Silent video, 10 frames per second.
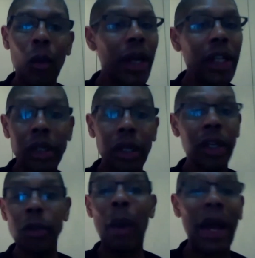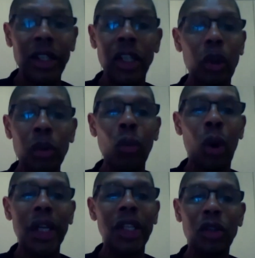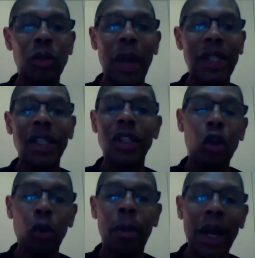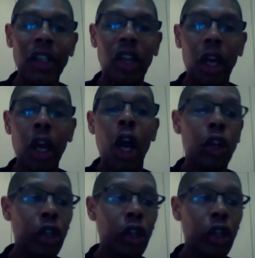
where he's back to doing what he does best. He's a good manager.